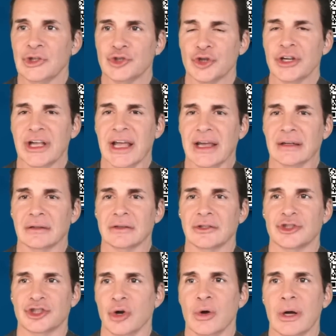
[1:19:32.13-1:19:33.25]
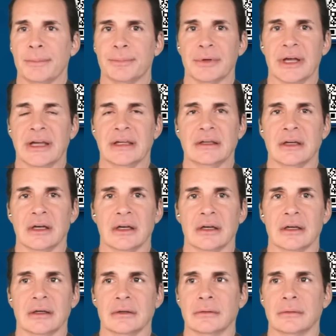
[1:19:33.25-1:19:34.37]
Sure, you can show up, and
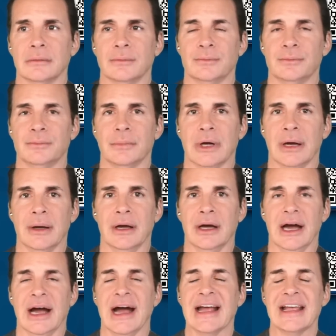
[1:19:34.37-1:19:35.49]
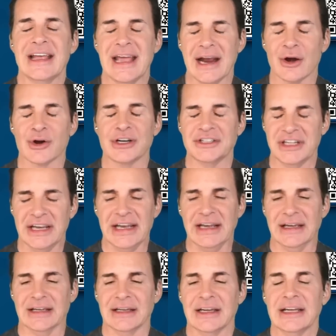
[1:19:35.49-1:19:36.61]
uh, I, I
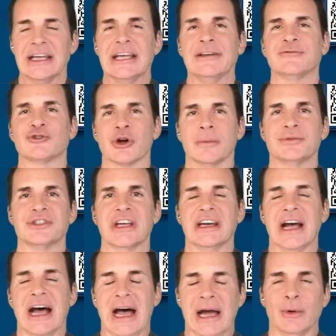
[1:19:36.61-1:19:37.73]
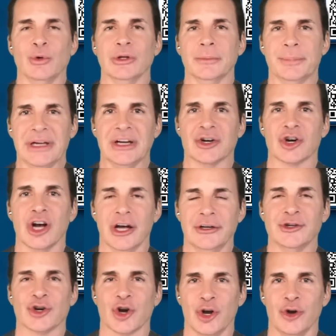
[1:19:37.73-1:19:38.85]
guarantee, if Trump said, "I will appear
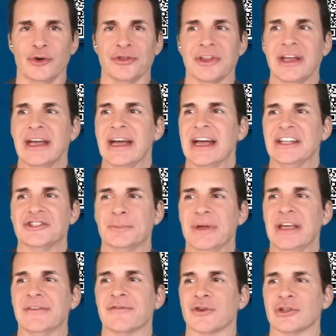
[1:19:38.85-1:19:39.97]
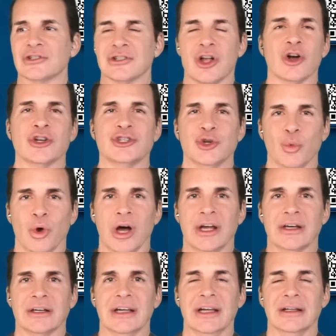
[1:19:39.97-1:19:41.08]
under oath and speak for as long as you
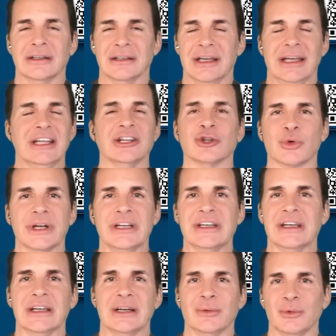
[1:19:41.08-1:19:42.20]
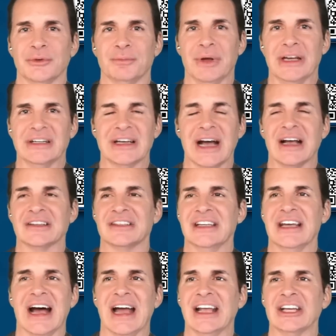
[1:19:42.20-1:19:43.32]
want. Hillary did it with
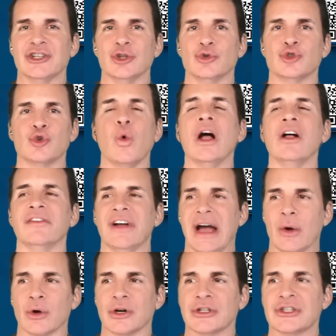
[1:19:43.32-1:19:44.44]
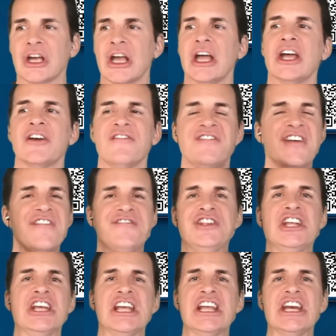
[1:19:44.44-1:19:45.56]
Benghazi. I can do 12 hours,
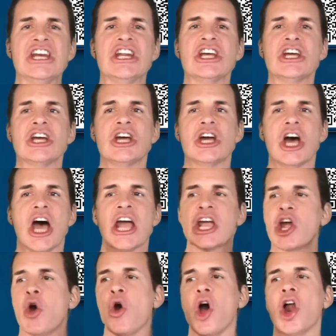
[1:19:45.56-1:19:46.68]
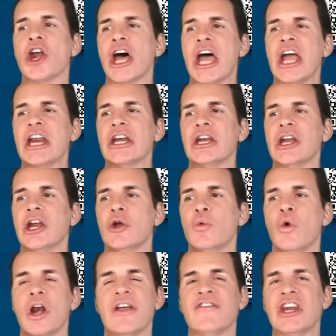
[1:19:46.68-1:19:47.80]
15. I can go all night,
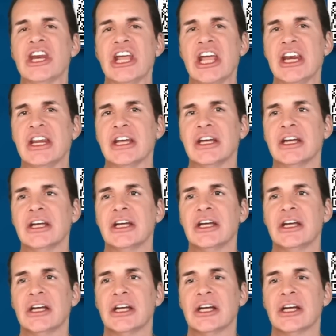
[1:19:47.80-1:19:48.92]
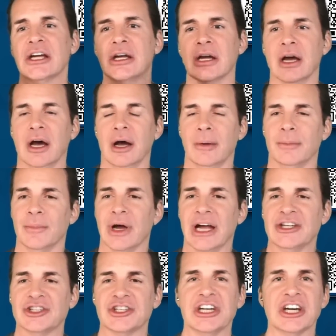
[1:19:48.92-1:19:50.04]
whatever you need. Um,
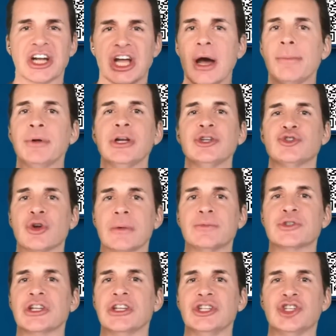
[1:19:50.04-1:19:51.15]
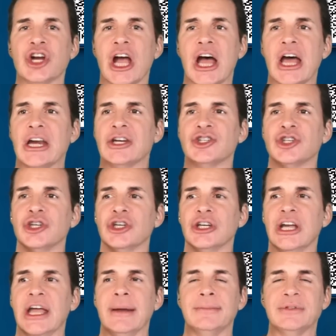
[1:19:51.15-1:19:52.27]
I just need a couple of trips to the John
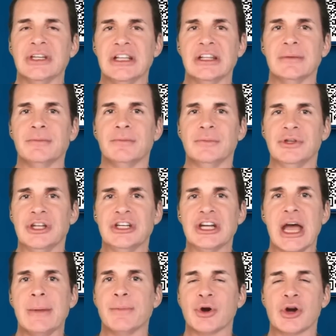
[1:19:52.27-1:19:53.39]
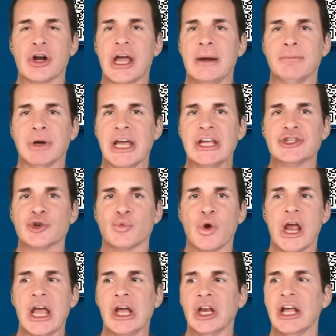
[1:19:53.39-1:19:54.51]
to empty the, the diaper and blaze a
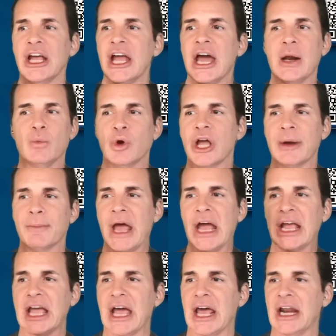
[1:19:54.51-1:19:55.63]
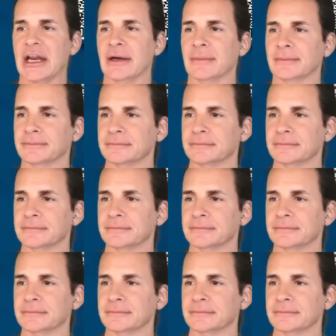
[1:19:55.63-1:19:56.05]
rail, and we'll get back at it.